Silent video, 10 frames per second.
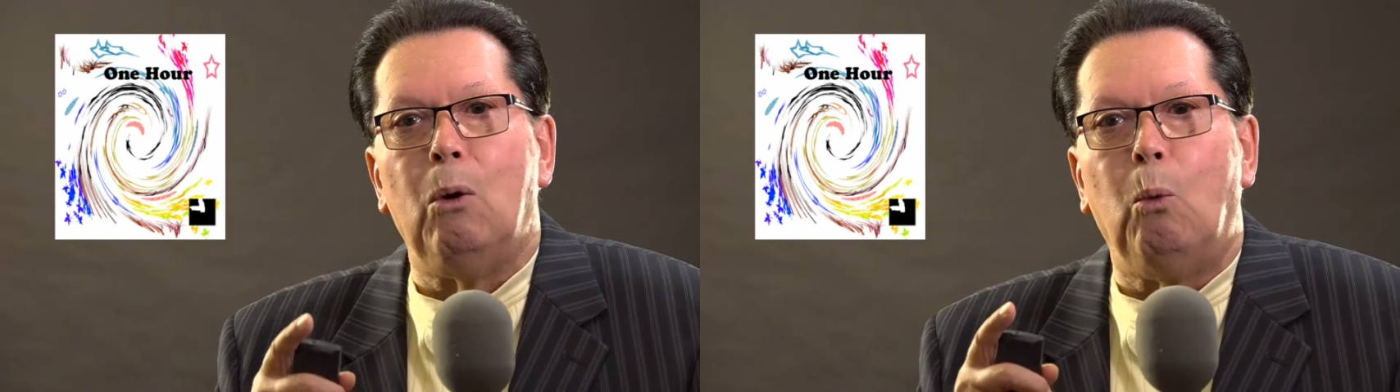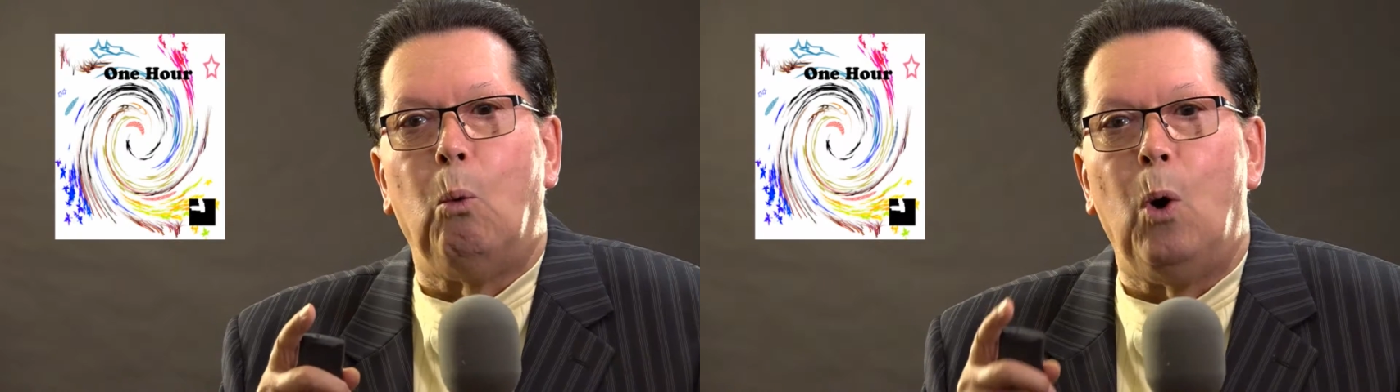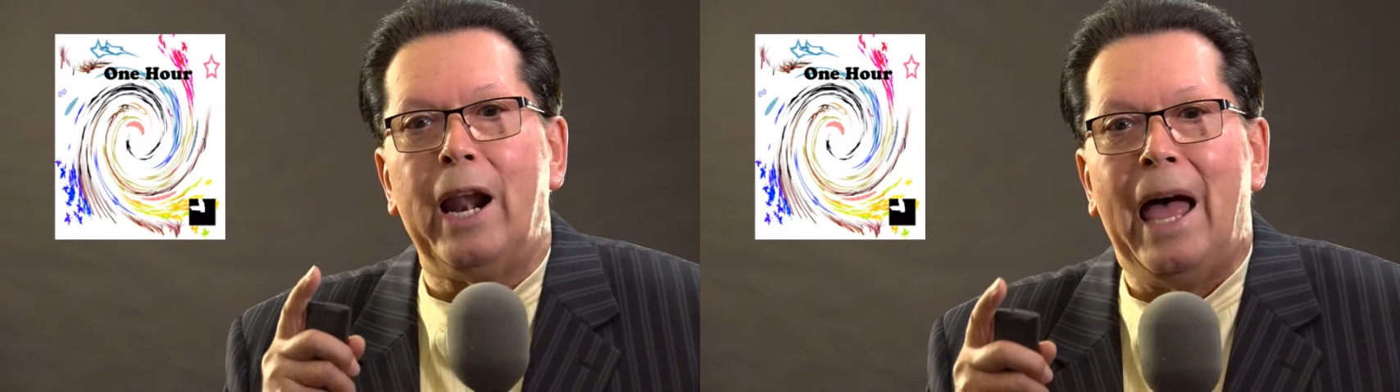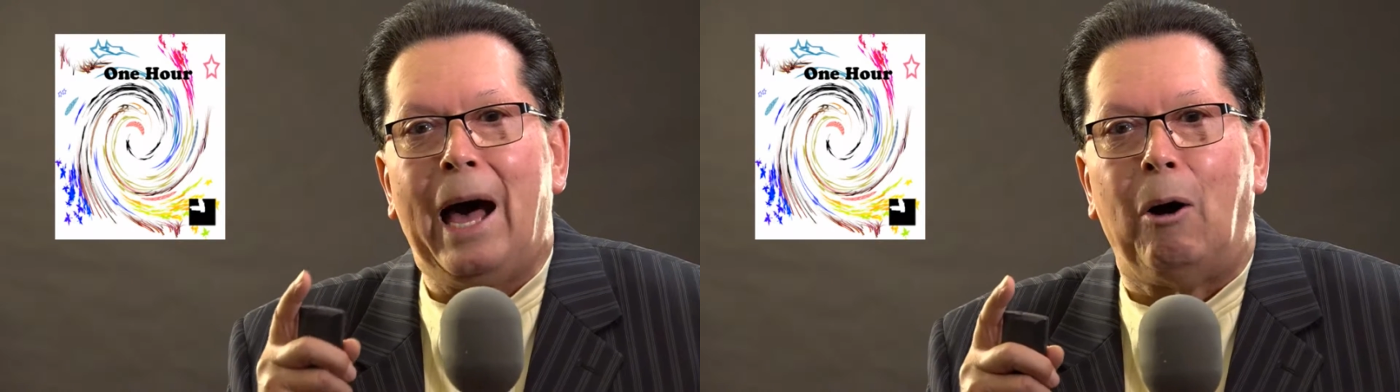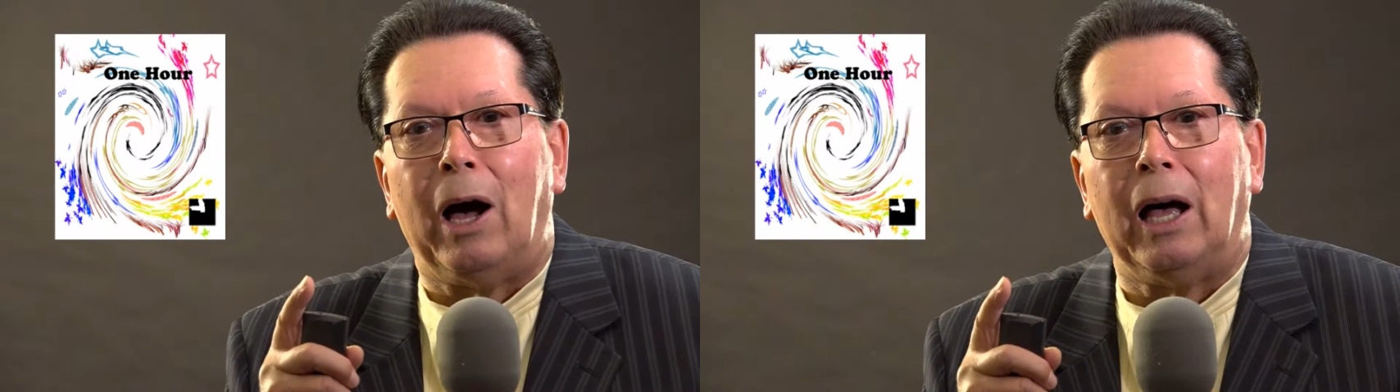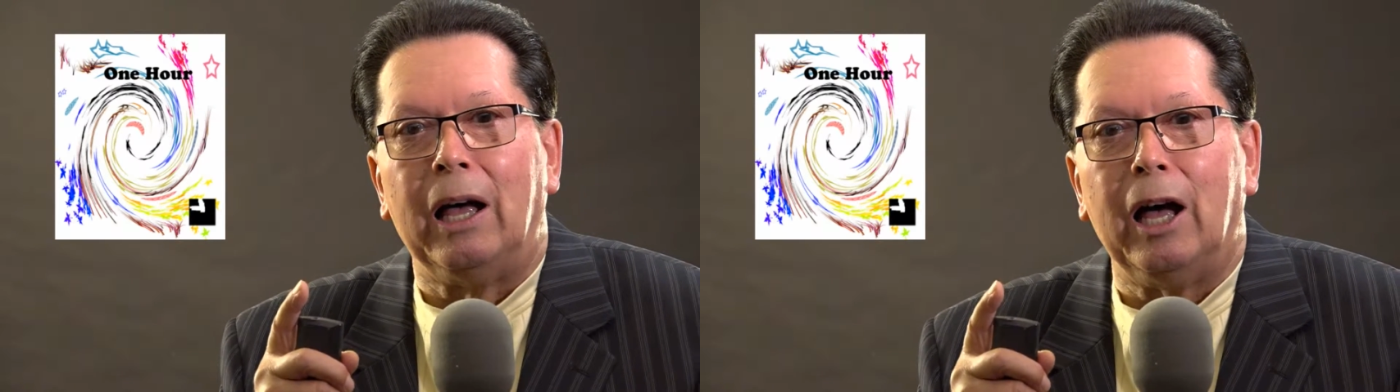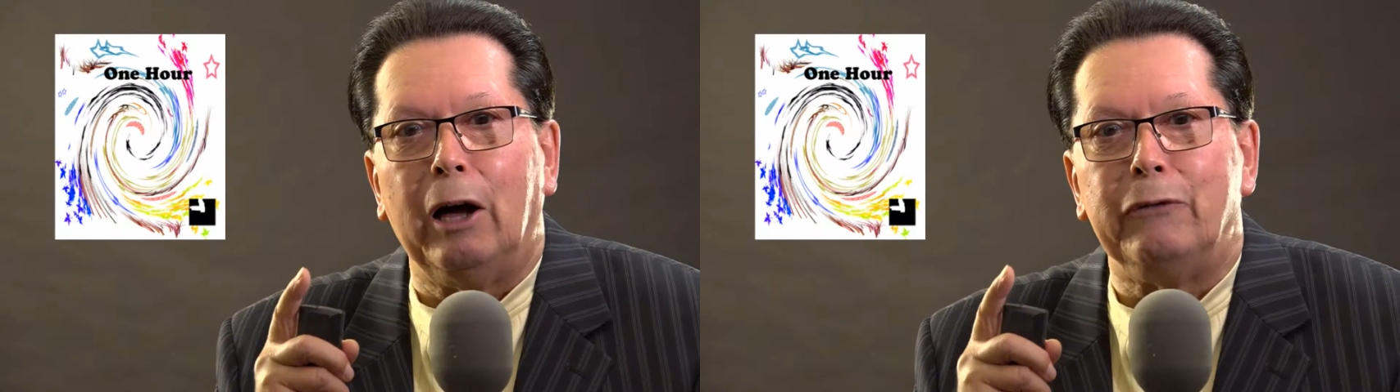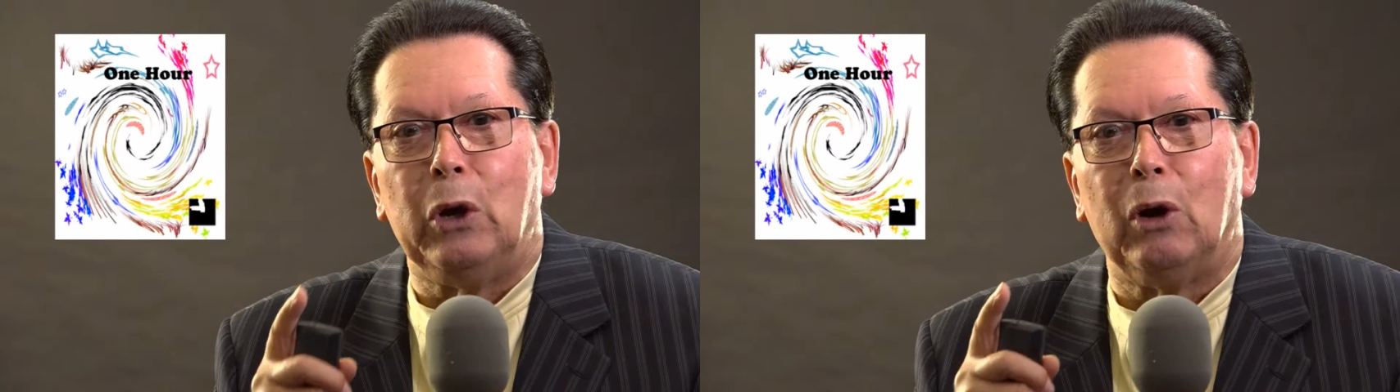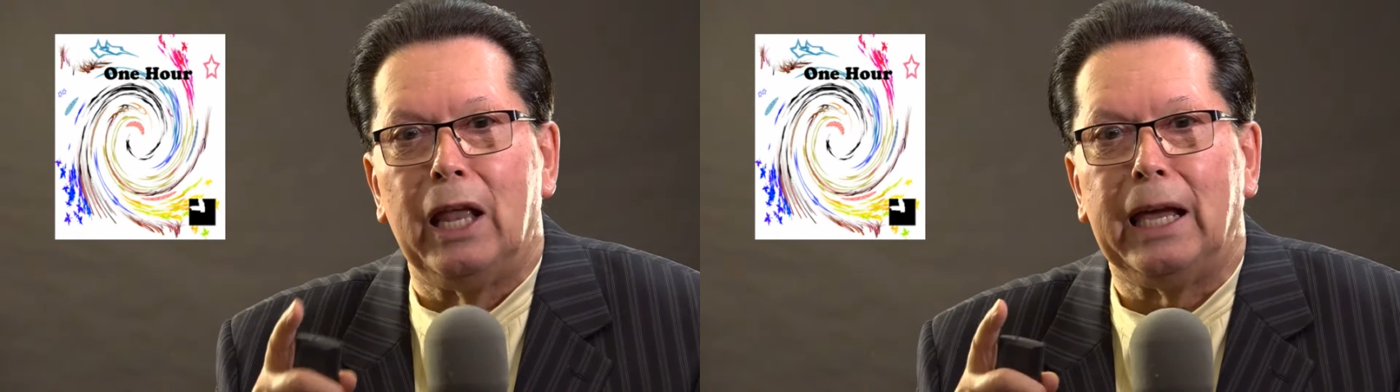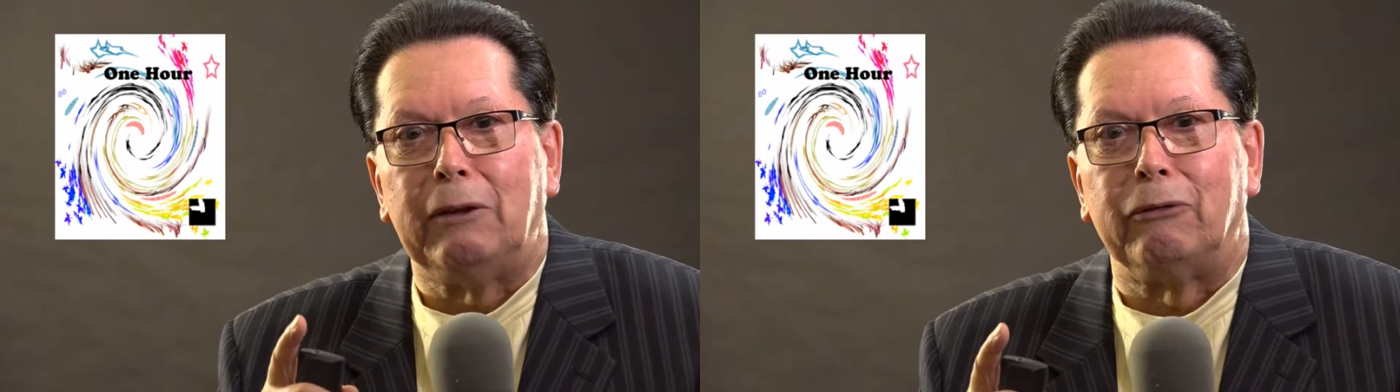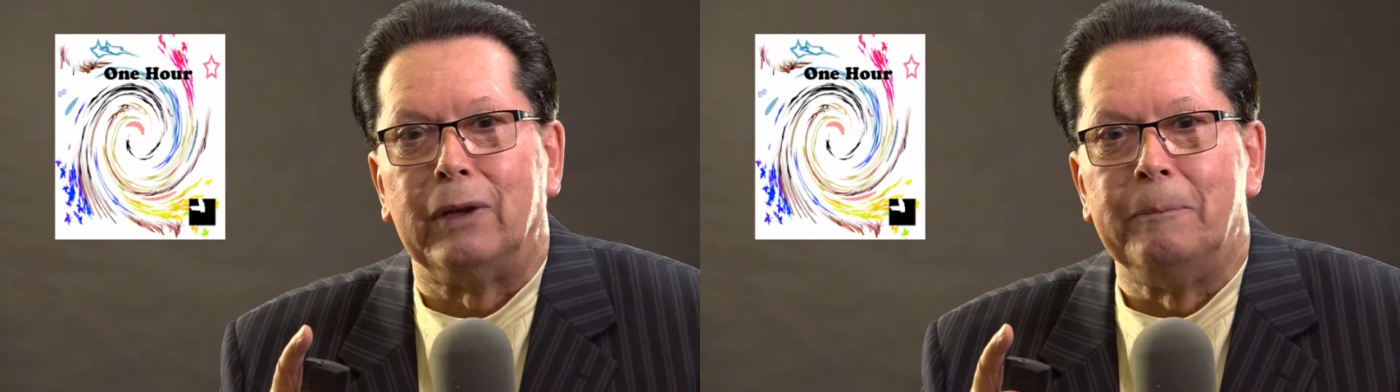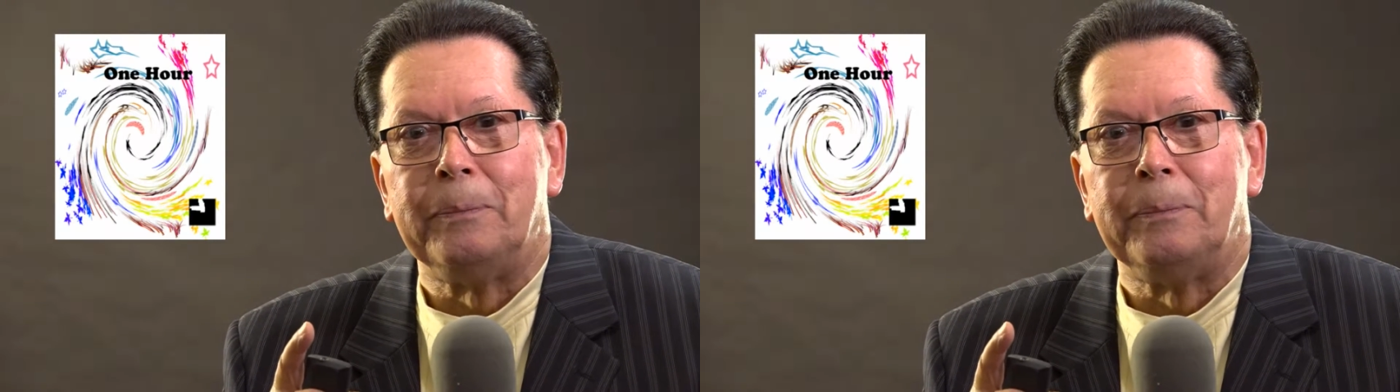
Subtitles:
1 hour of your life